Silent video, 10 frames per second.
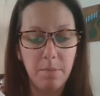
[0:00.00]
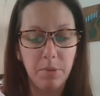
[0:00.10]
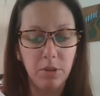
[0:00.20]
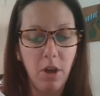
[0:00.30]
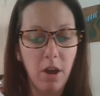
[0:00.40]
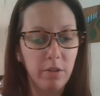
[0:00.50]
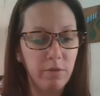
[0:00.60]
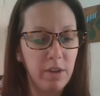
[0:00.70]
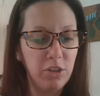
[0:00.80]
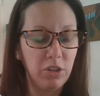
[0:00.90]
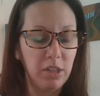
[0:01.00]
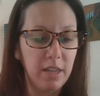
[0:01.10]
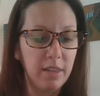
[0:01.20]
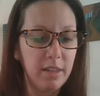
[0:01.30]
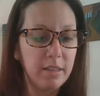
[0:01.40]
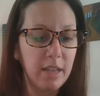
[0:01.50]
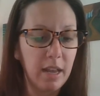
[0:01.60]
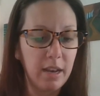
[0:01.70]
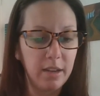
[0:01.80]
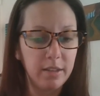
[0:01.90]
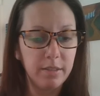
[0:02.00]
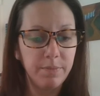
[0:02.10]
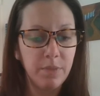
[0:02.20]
belong racially in these settings.